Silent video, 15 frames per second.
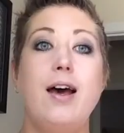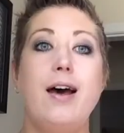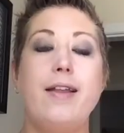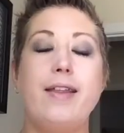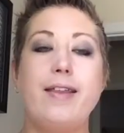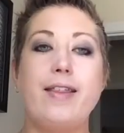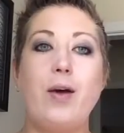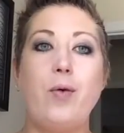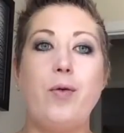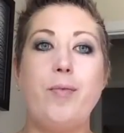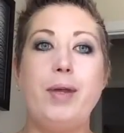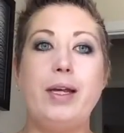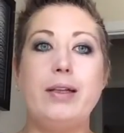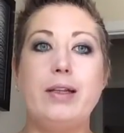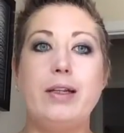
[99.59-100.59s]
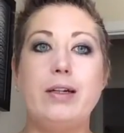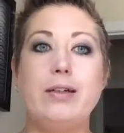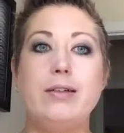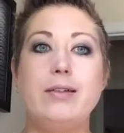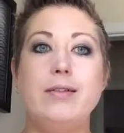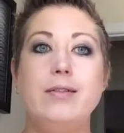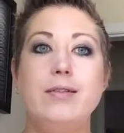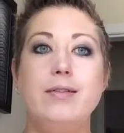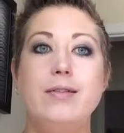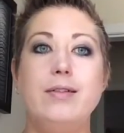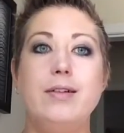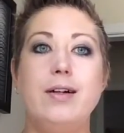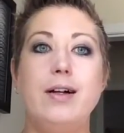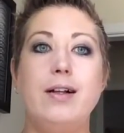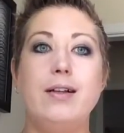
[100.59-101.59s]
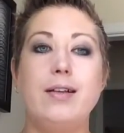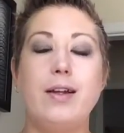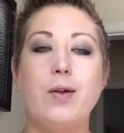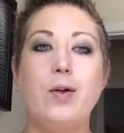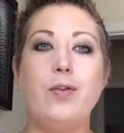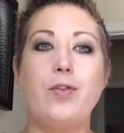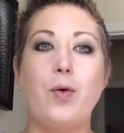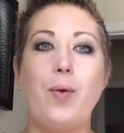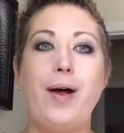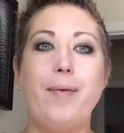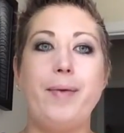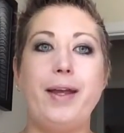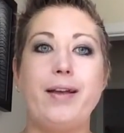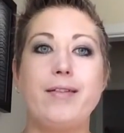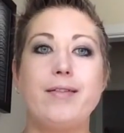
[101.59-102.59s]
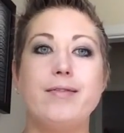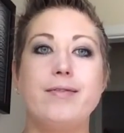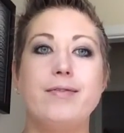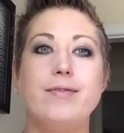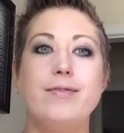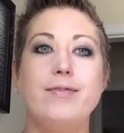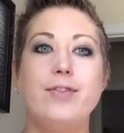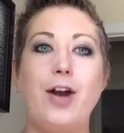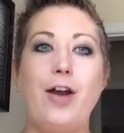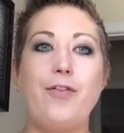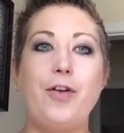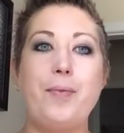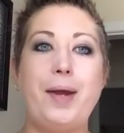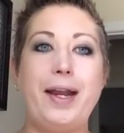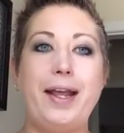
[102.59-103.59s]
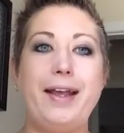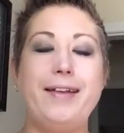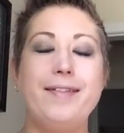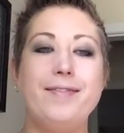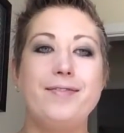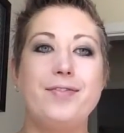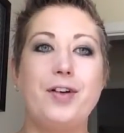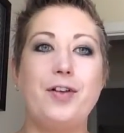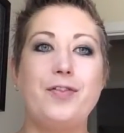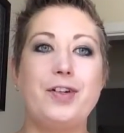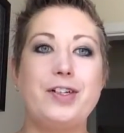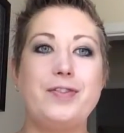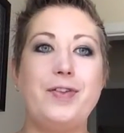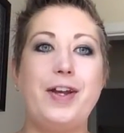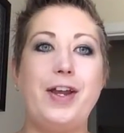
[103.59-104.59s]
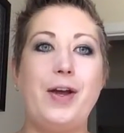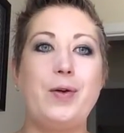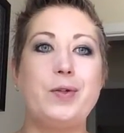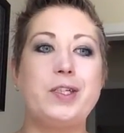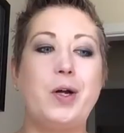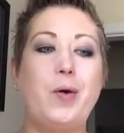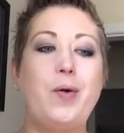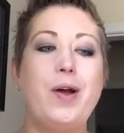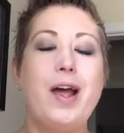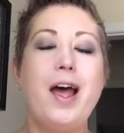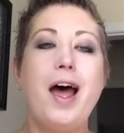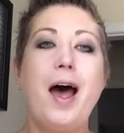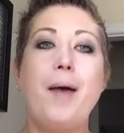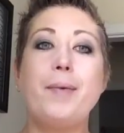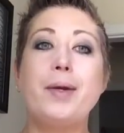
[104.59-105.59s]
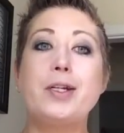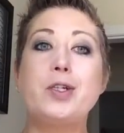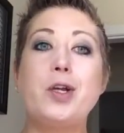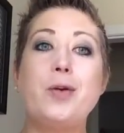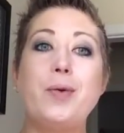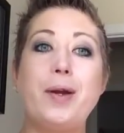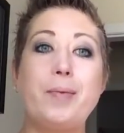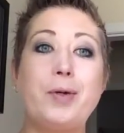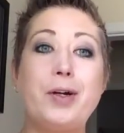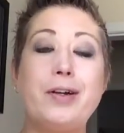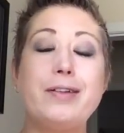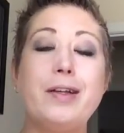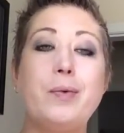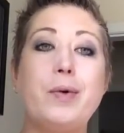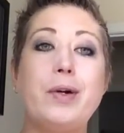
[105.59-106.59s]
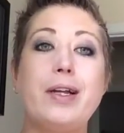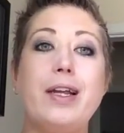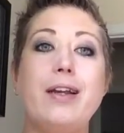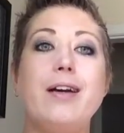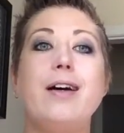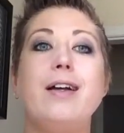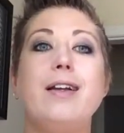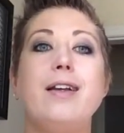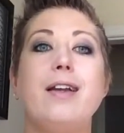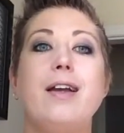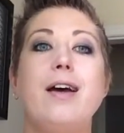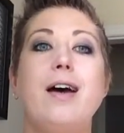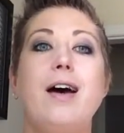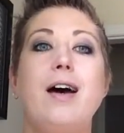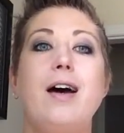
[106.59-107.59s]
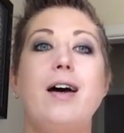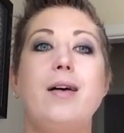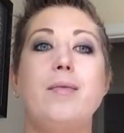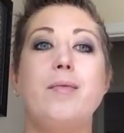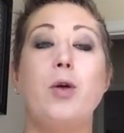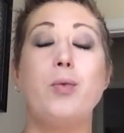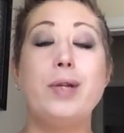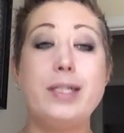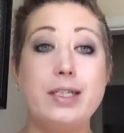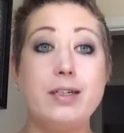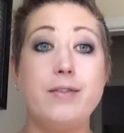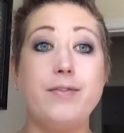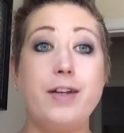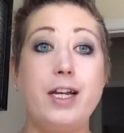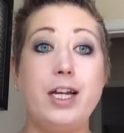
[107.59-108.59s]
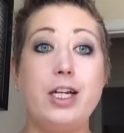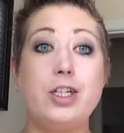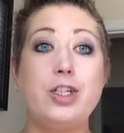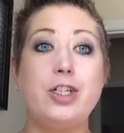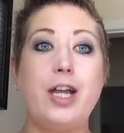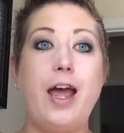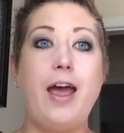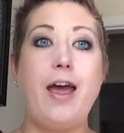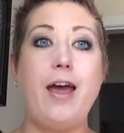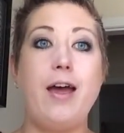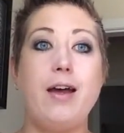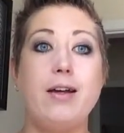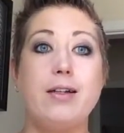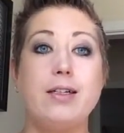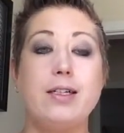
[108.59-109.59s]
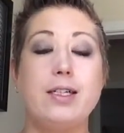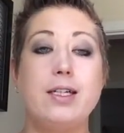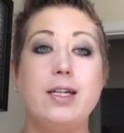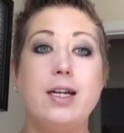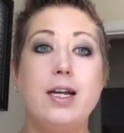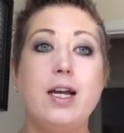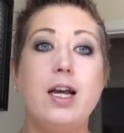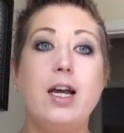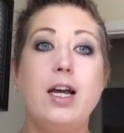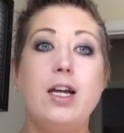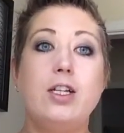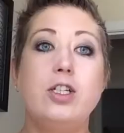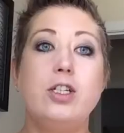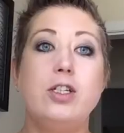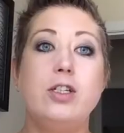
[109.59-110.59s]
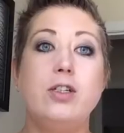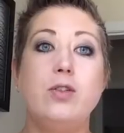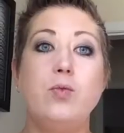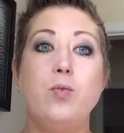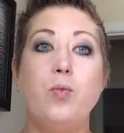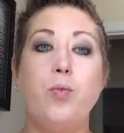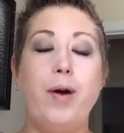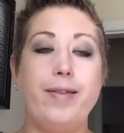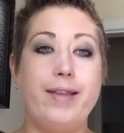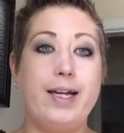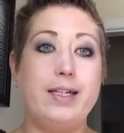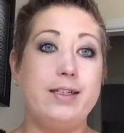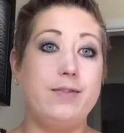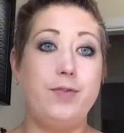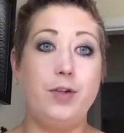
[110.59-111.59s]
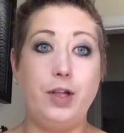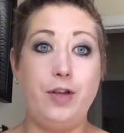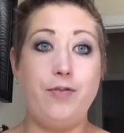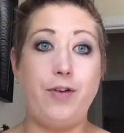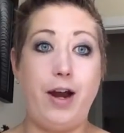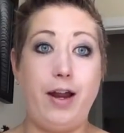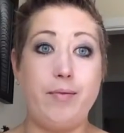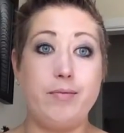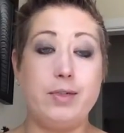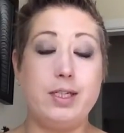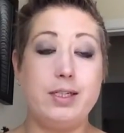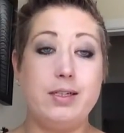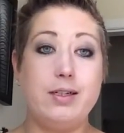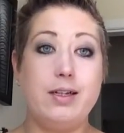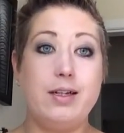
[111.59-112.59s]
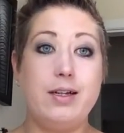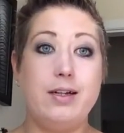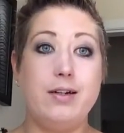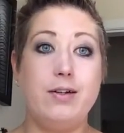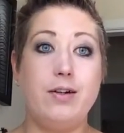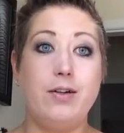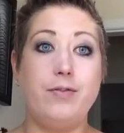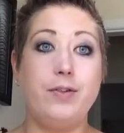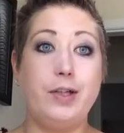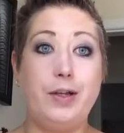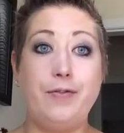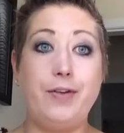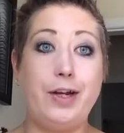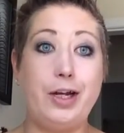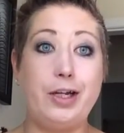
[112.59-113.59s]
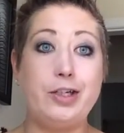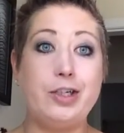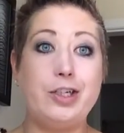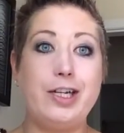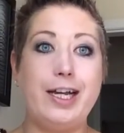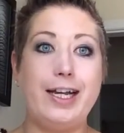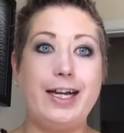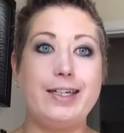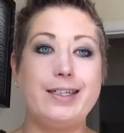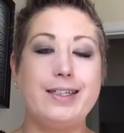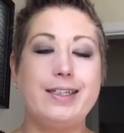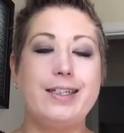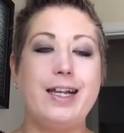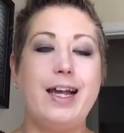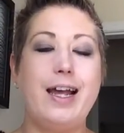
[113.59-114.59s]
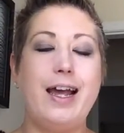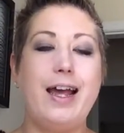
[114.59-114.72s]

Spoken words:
I think that would be a little overwhelming for everybody for a first video. So I'm going to show you what I'm currently working on, a recent finish, and one that's fully framed, or fully finished, I guess,